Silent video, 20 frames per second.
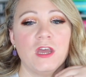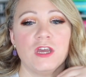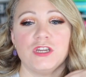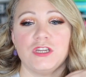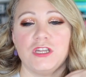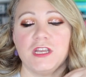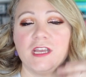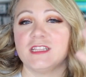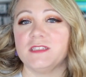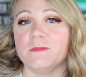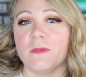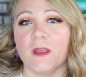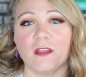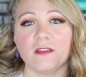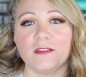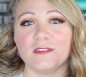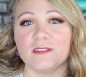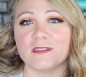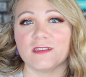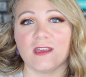She gets
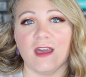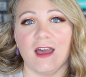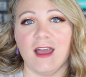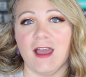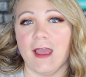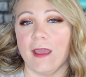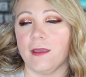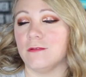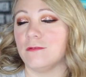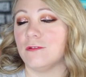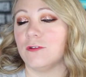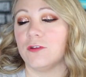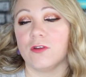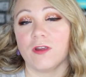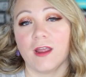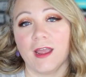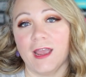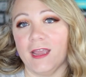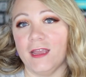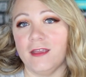married to this guy.
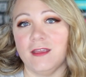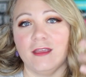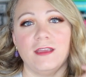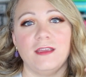Great.